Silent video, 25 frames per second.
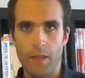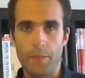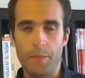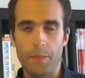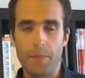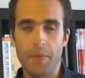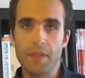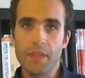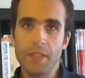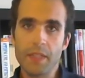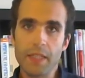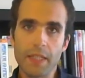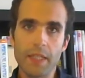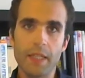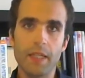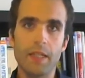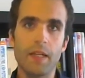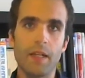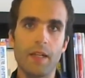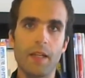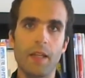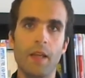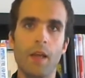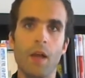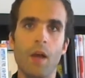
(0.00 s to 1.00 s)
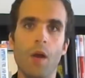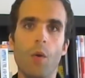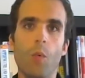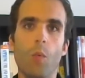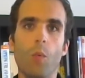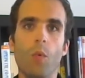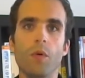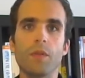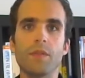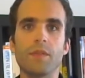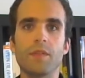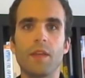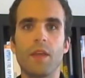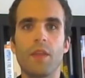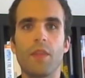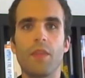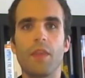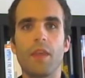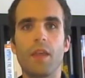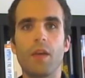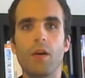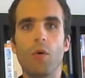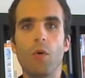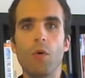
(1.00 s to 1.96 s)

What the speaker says: and particularly what's in the